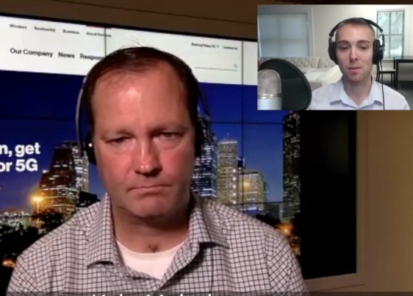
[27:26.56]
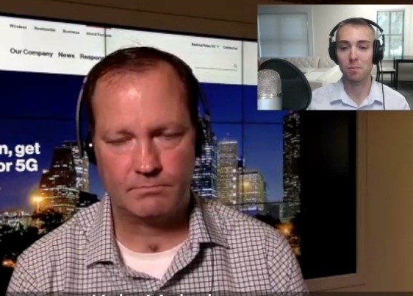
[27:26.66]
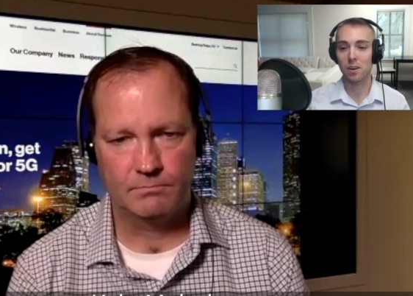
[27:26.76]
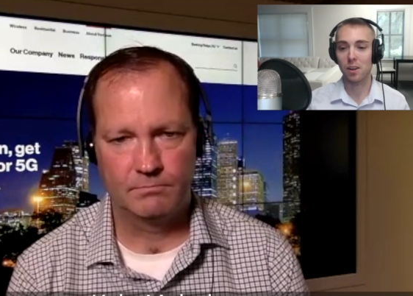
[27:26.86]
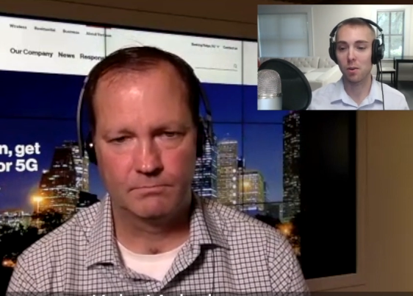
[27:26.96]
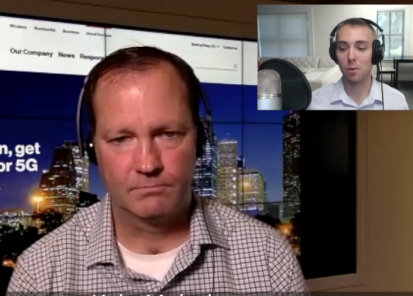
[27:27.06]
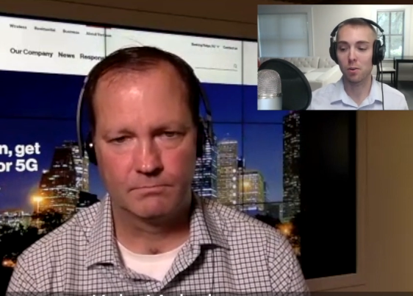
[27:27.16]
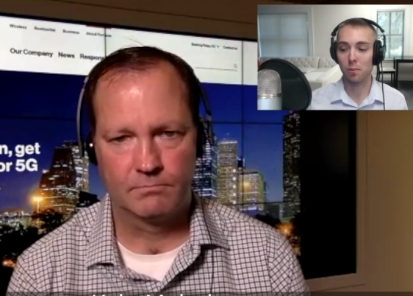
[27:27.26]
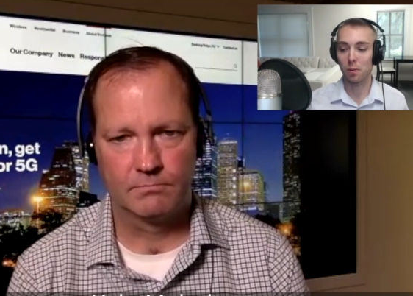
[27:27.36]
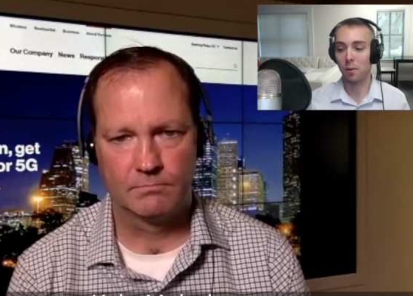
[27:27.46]
Speaker 1: did some
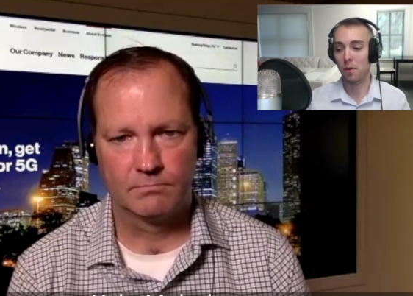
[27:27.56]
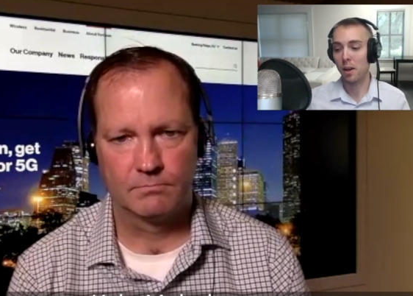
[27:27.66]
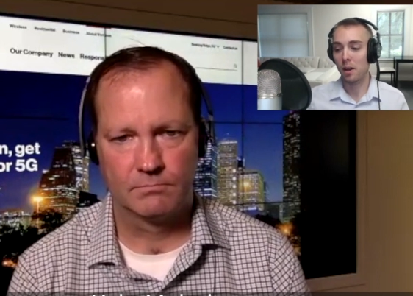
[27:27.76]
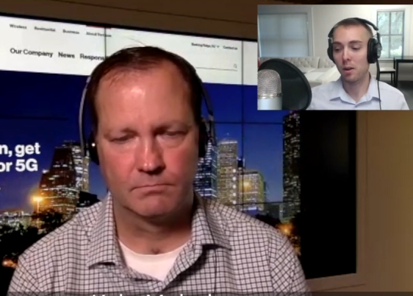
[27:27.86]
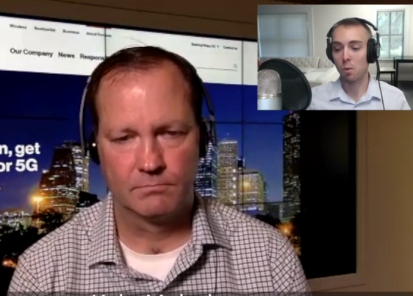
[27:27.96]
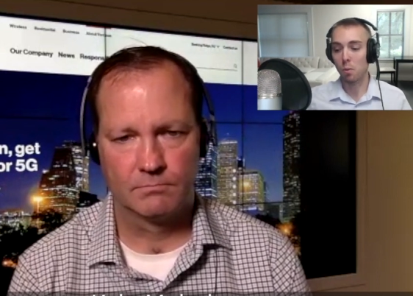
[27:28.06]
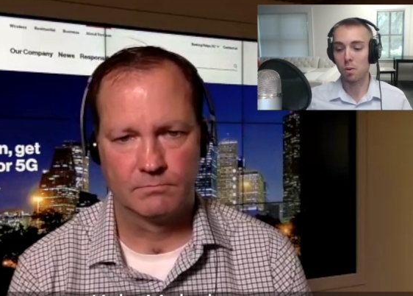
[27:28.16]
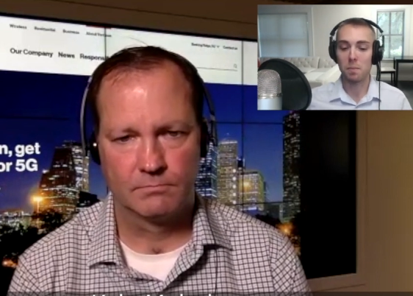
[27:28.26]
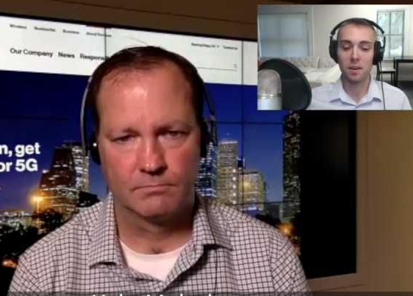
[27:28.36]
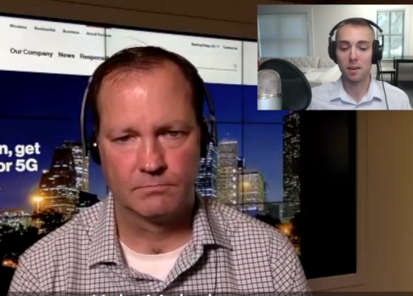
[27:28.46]
videos about
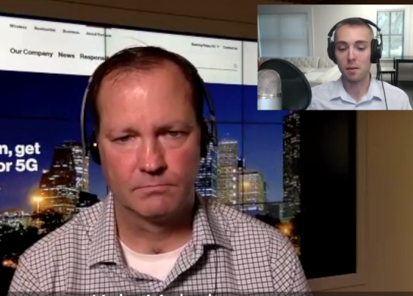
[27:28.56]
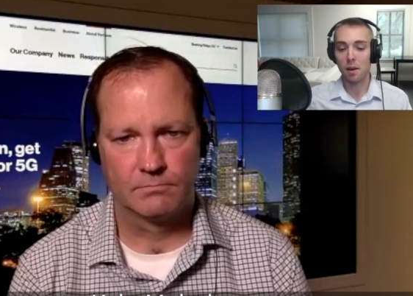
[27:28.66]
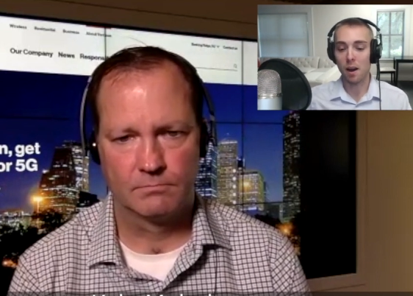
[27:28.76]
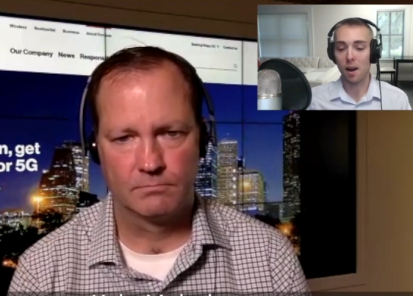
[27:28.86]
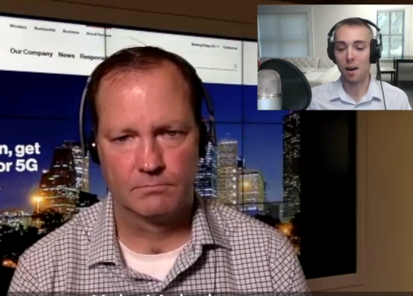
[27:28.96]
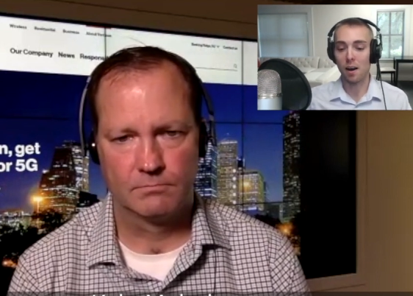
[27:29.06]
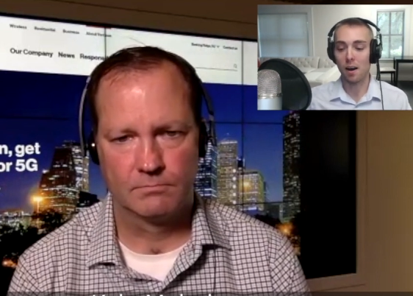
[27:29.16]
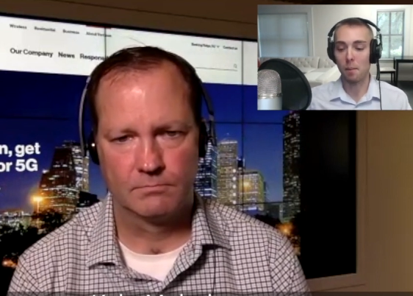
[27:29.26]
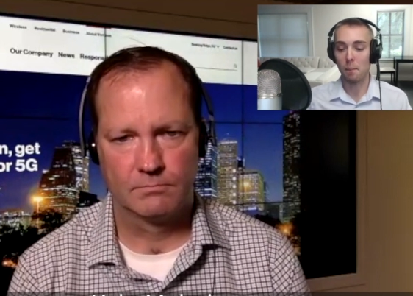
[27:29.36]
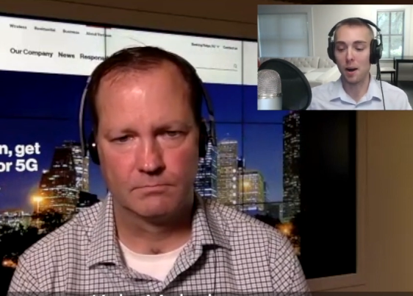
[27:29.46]
what would be
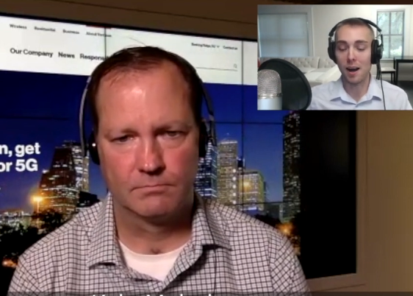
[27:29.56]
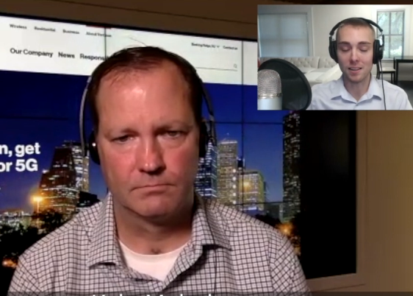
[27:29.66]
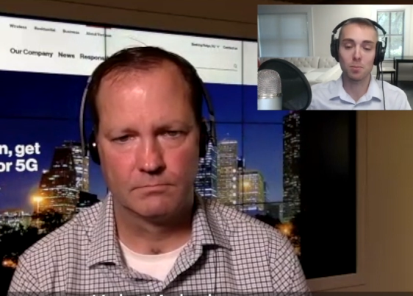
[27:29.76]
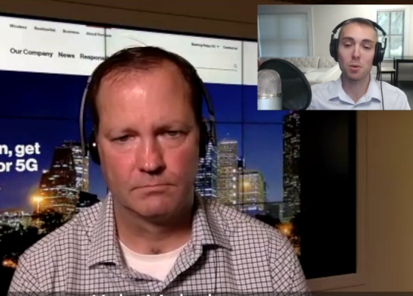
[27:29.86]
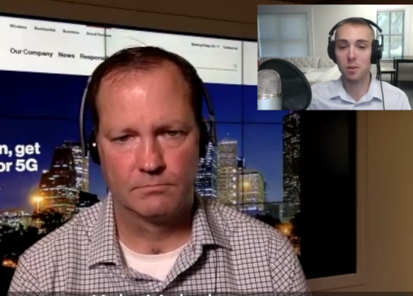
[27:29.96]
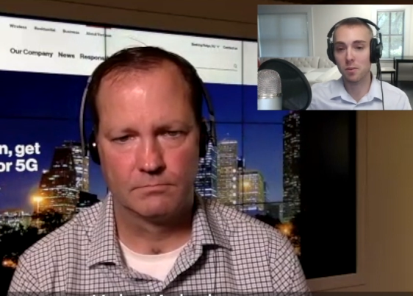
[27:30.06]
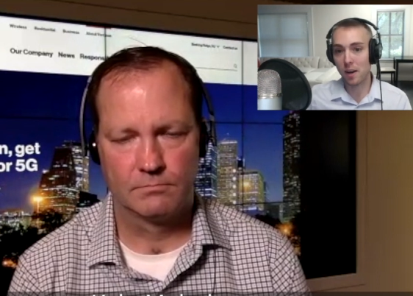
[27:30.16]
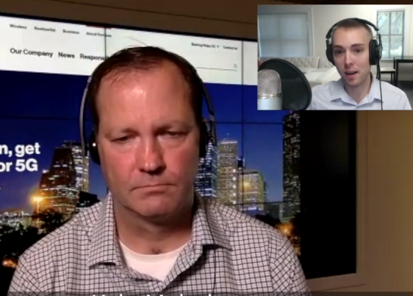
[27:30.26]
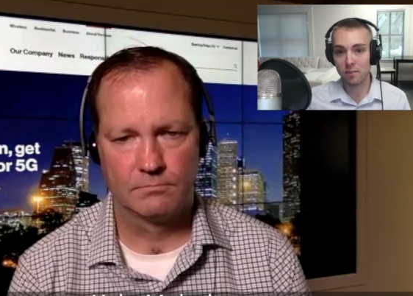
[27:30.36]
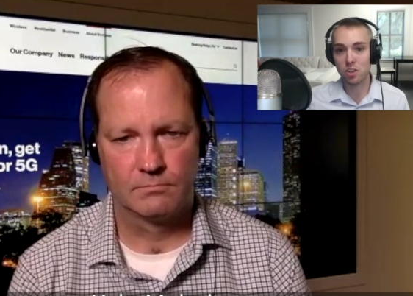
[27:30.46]
uh,
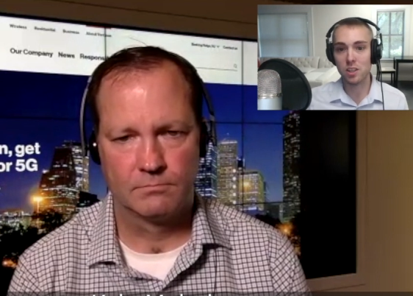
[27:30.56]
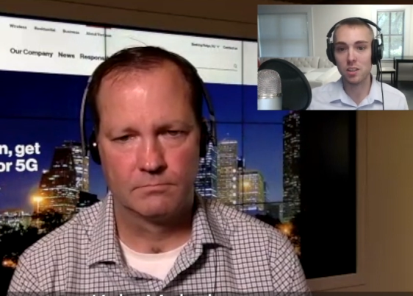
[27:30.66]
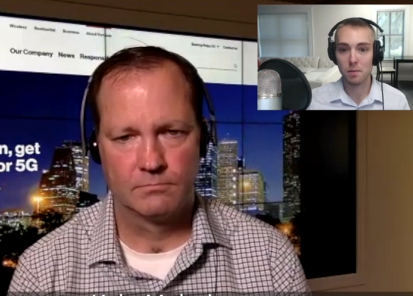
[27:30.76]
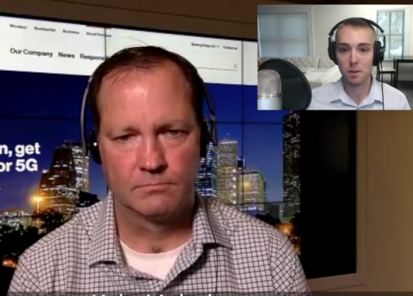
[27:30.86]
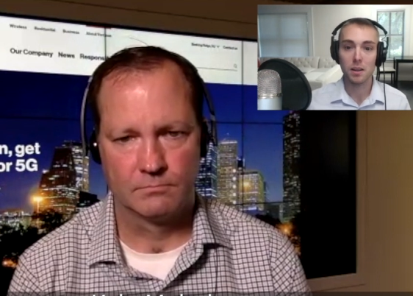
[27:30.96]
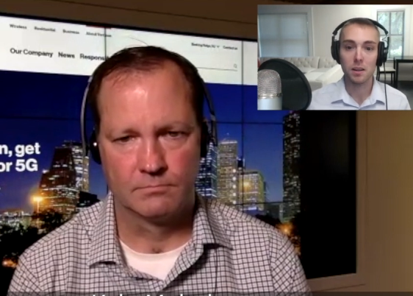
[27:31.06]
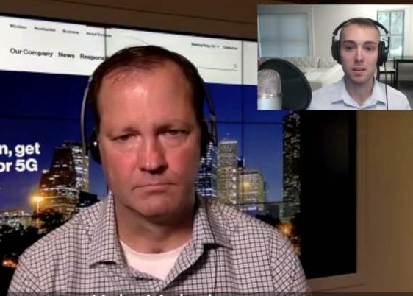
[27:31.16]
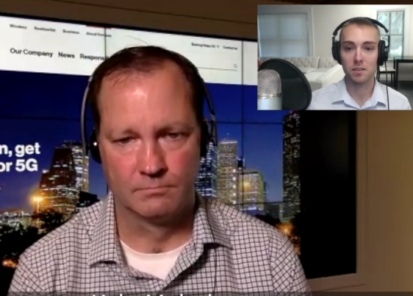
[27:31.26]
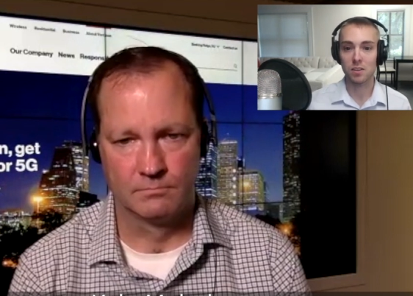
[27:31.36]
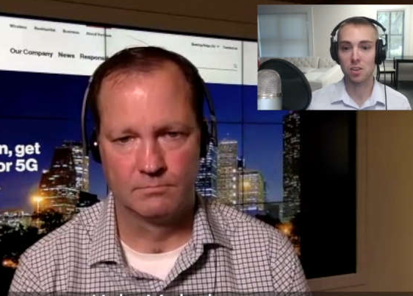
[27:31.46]
possible with five G,
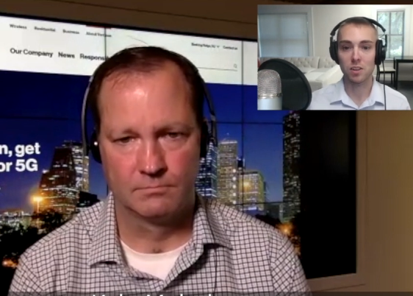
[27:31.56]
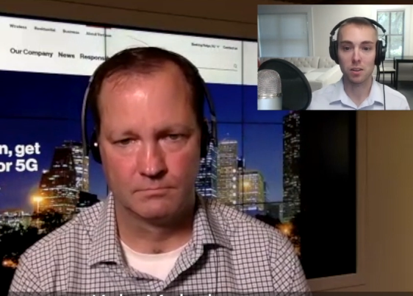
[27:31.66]
mm-hmm.